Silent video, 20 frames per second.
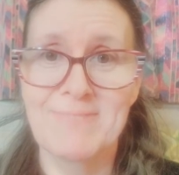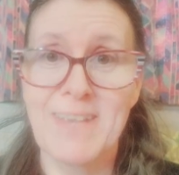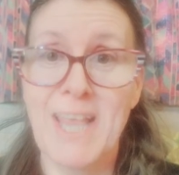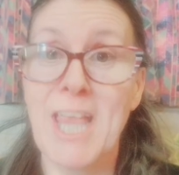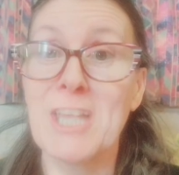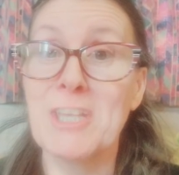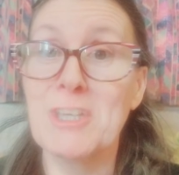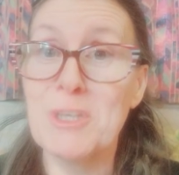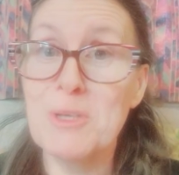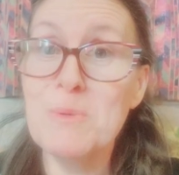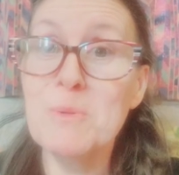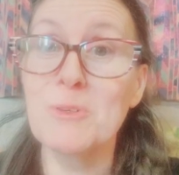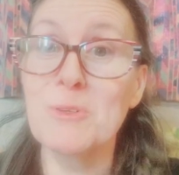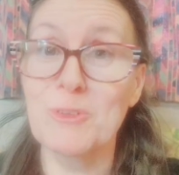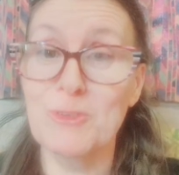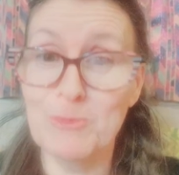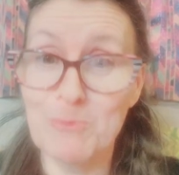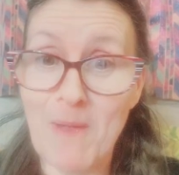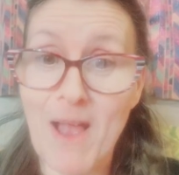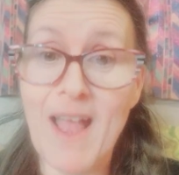And you will
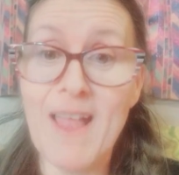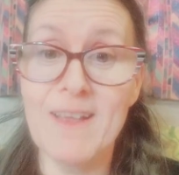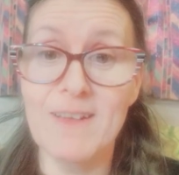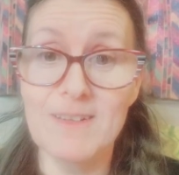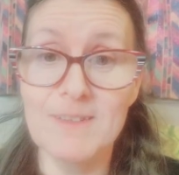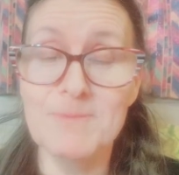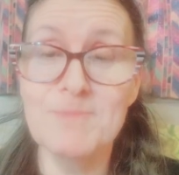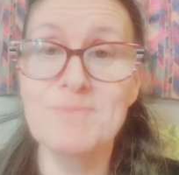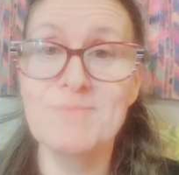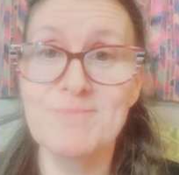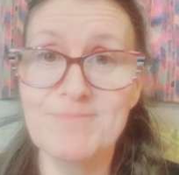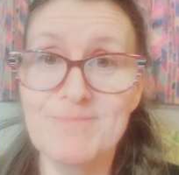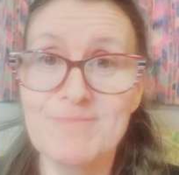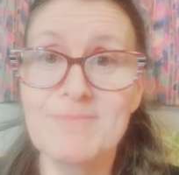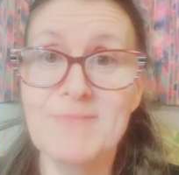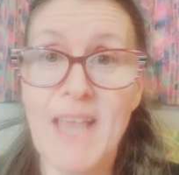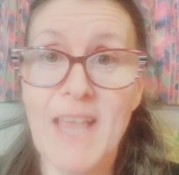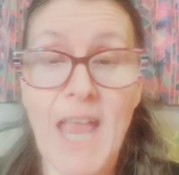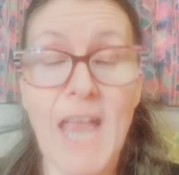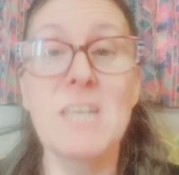smile.
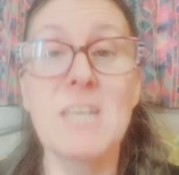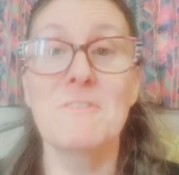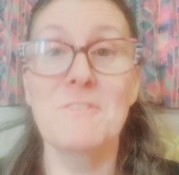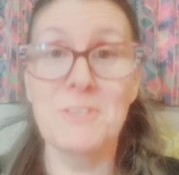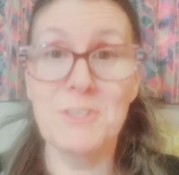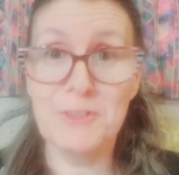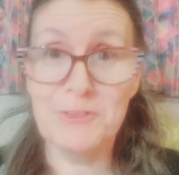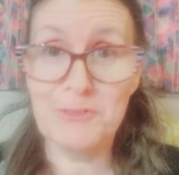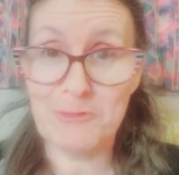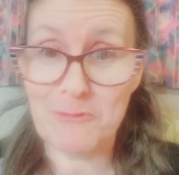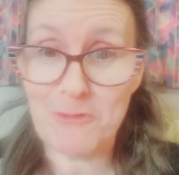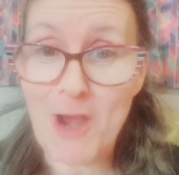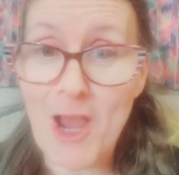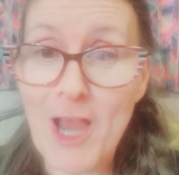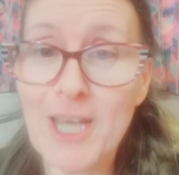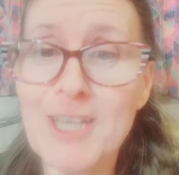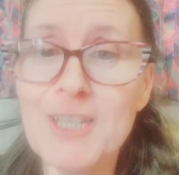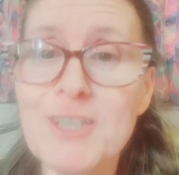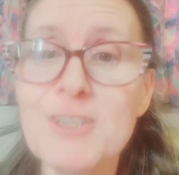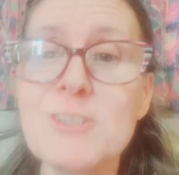And if you're in a
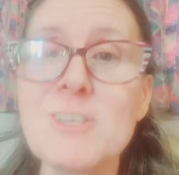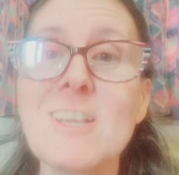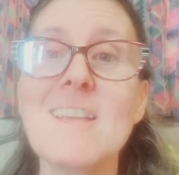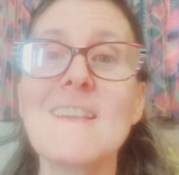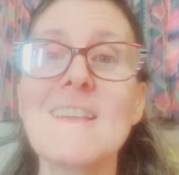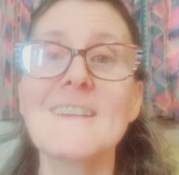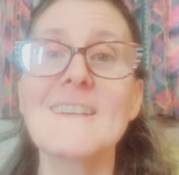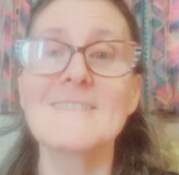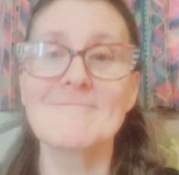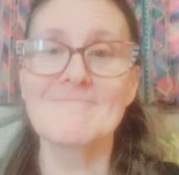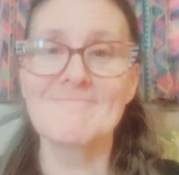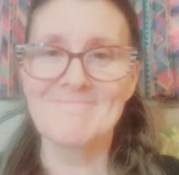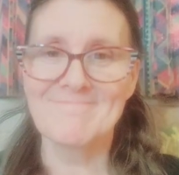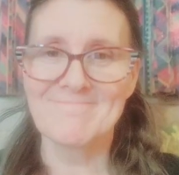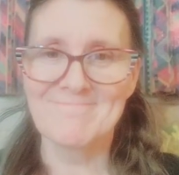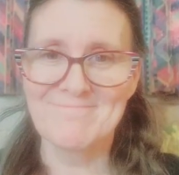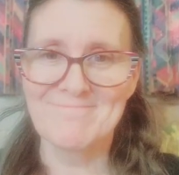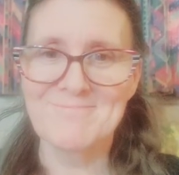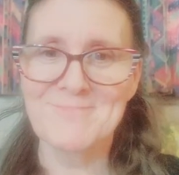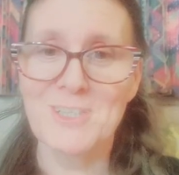rocking chair,
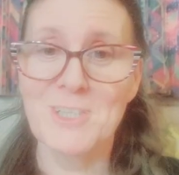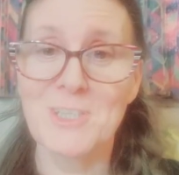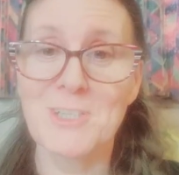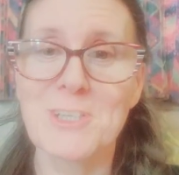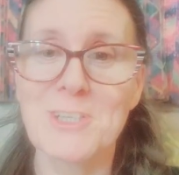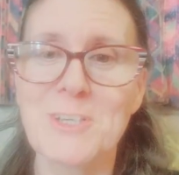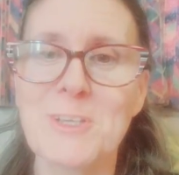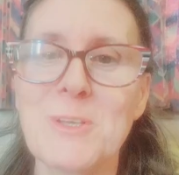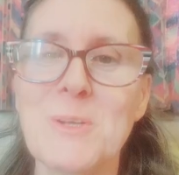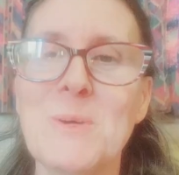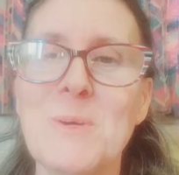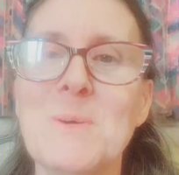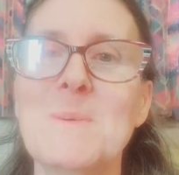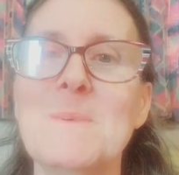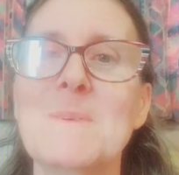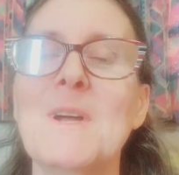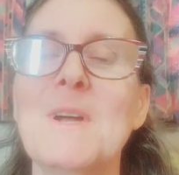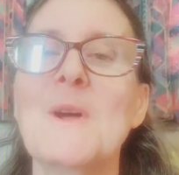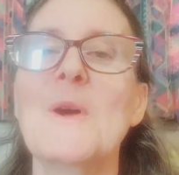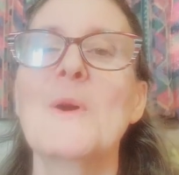you're going to go,
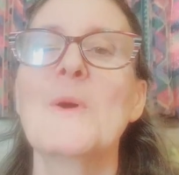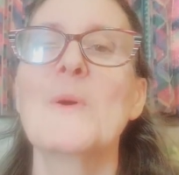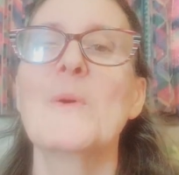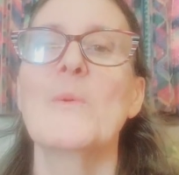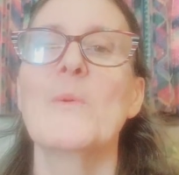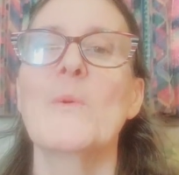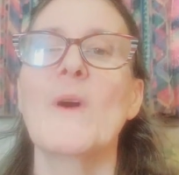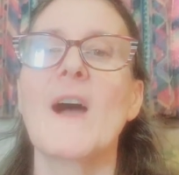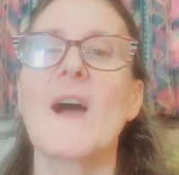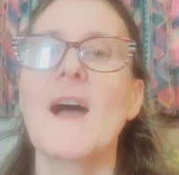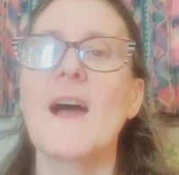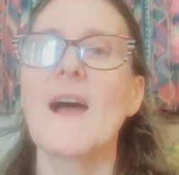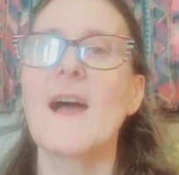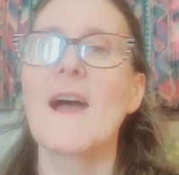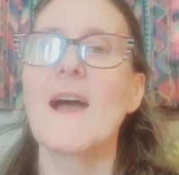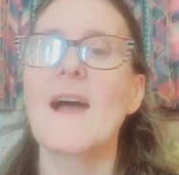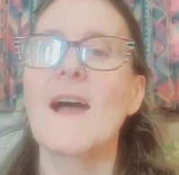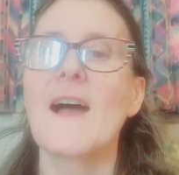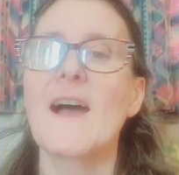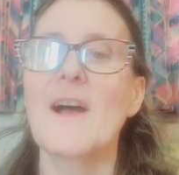
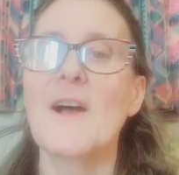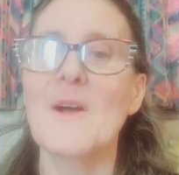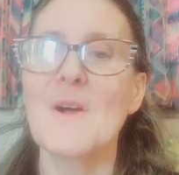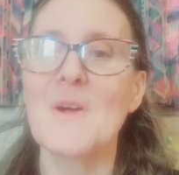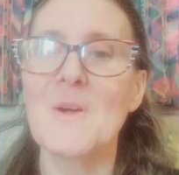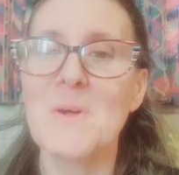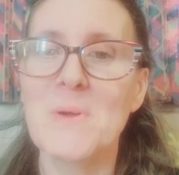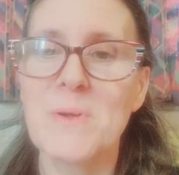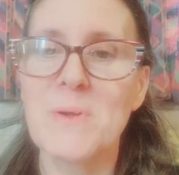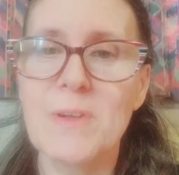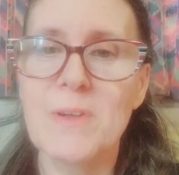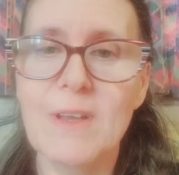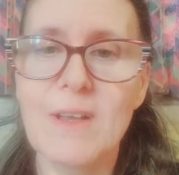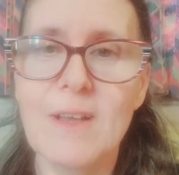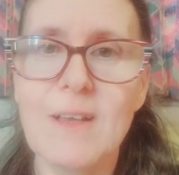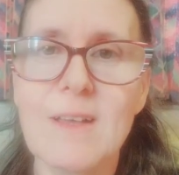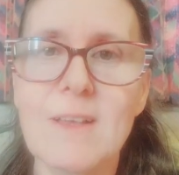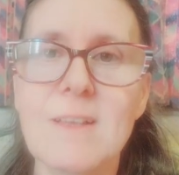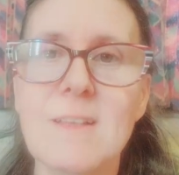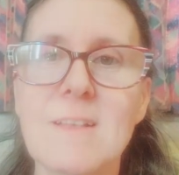wow,
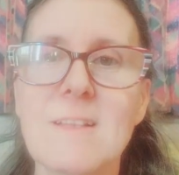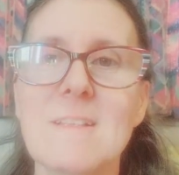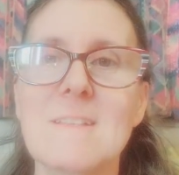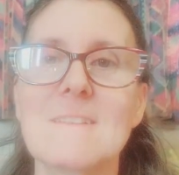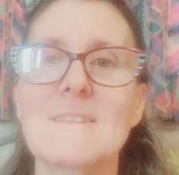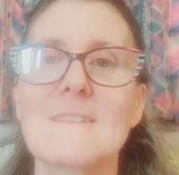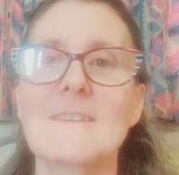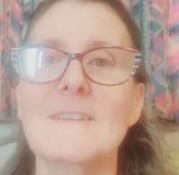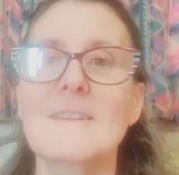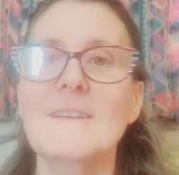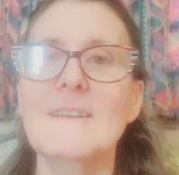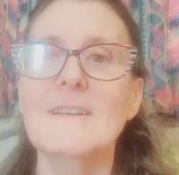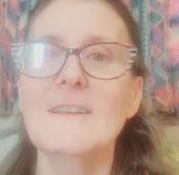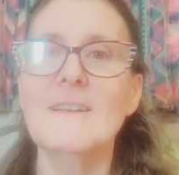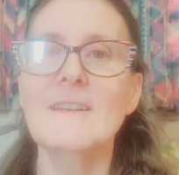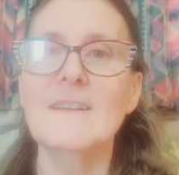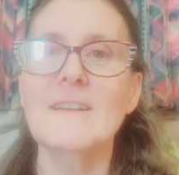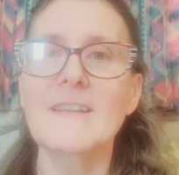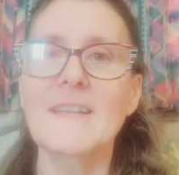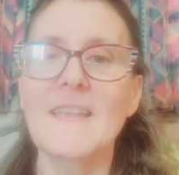
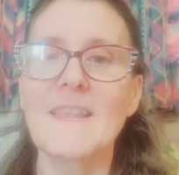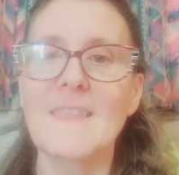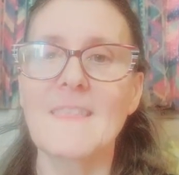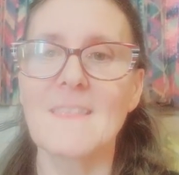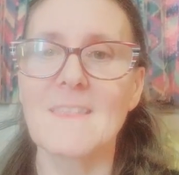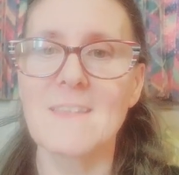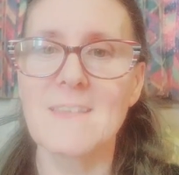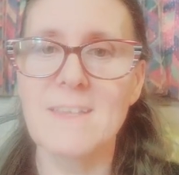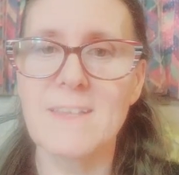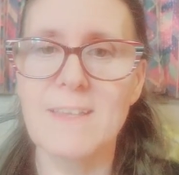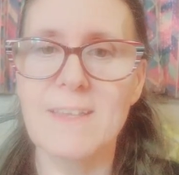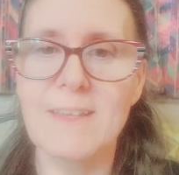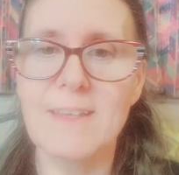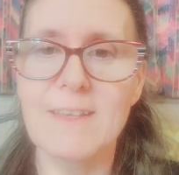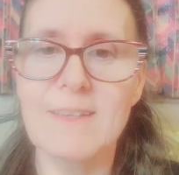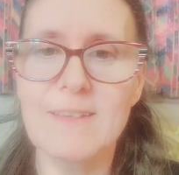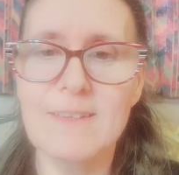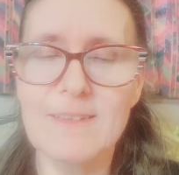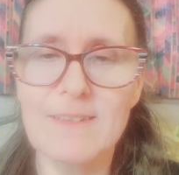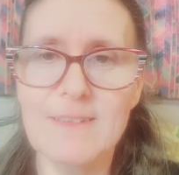look at
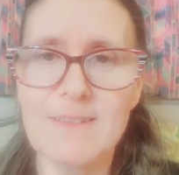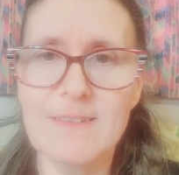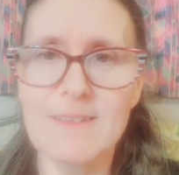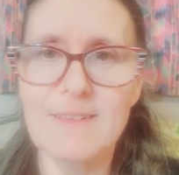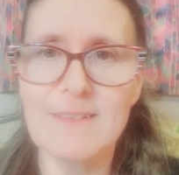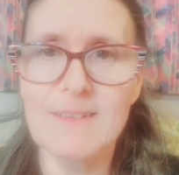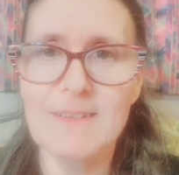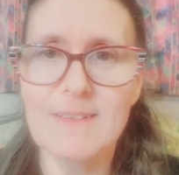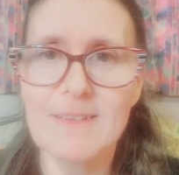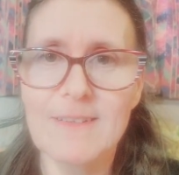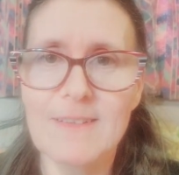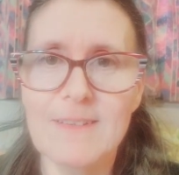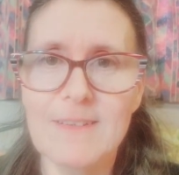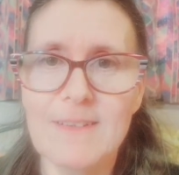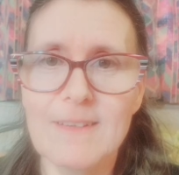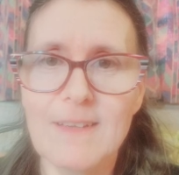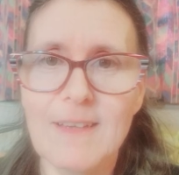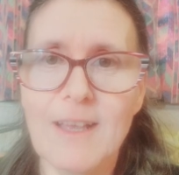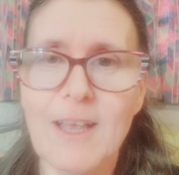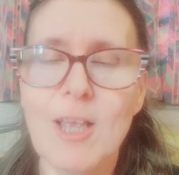this.
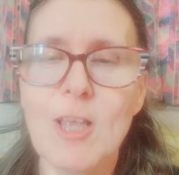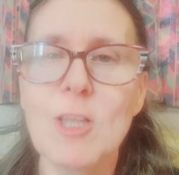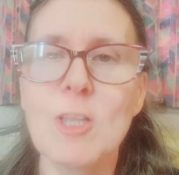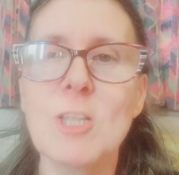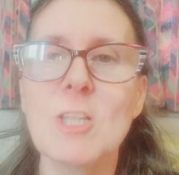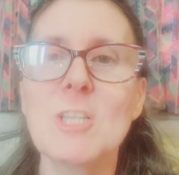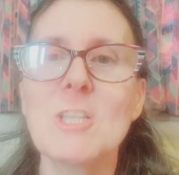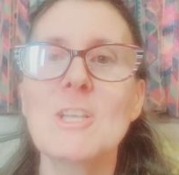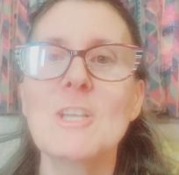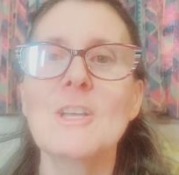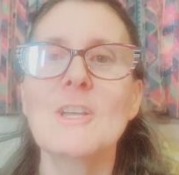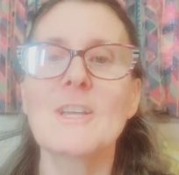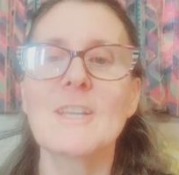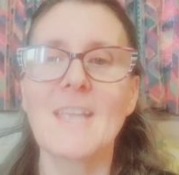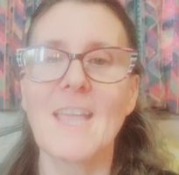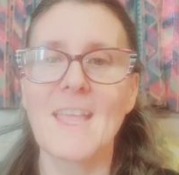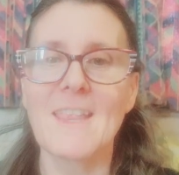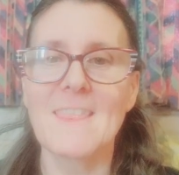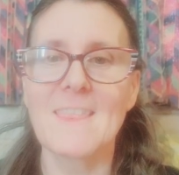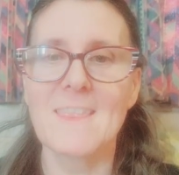Look
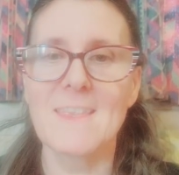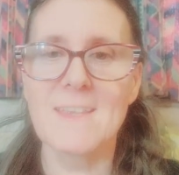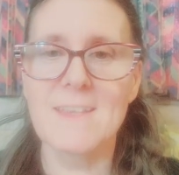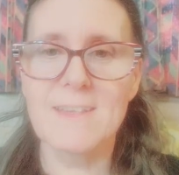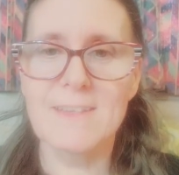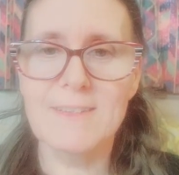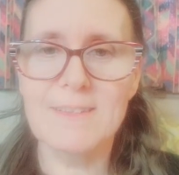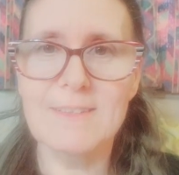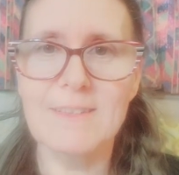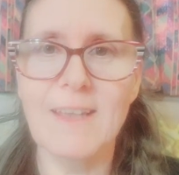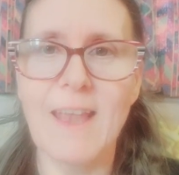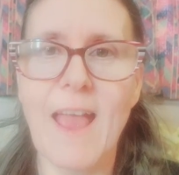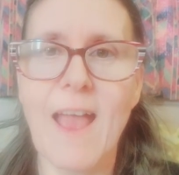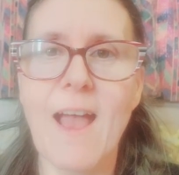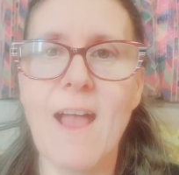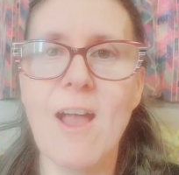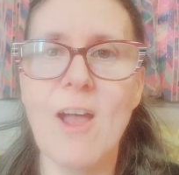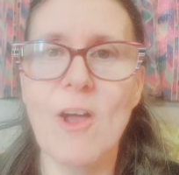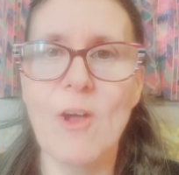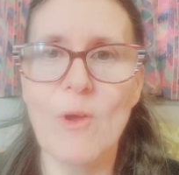at this
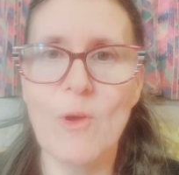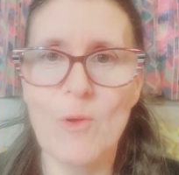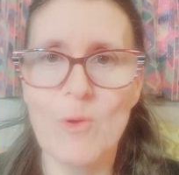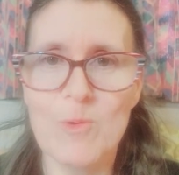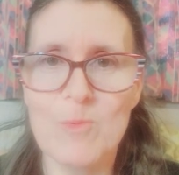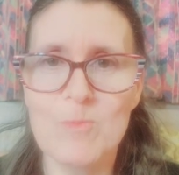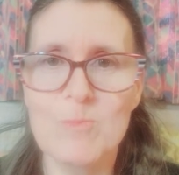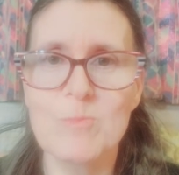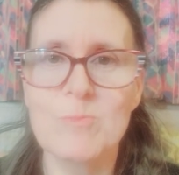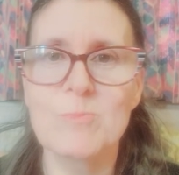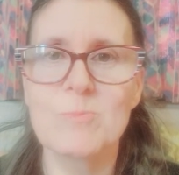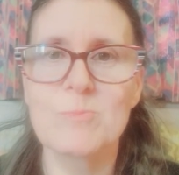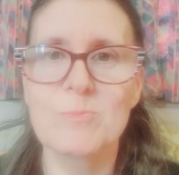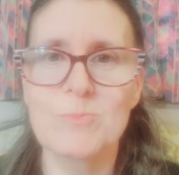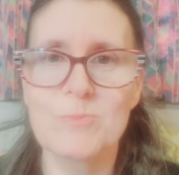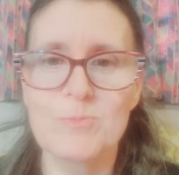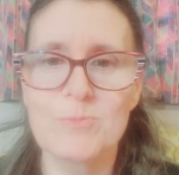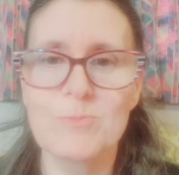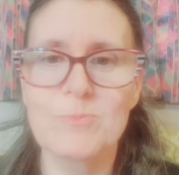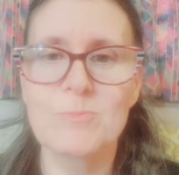now.
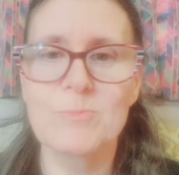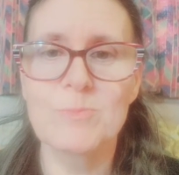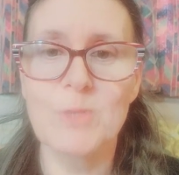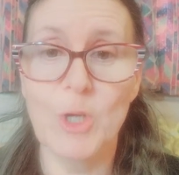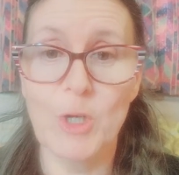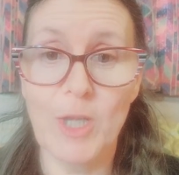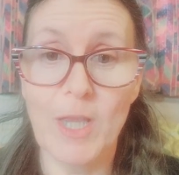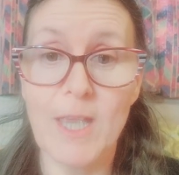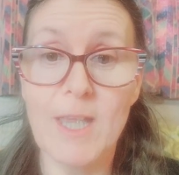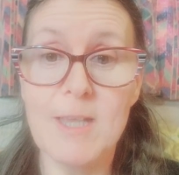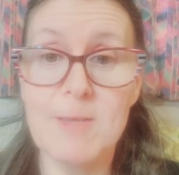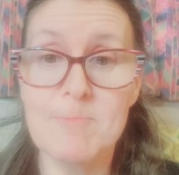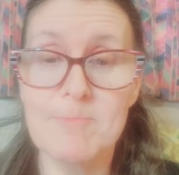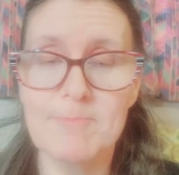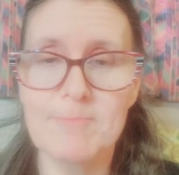Okay?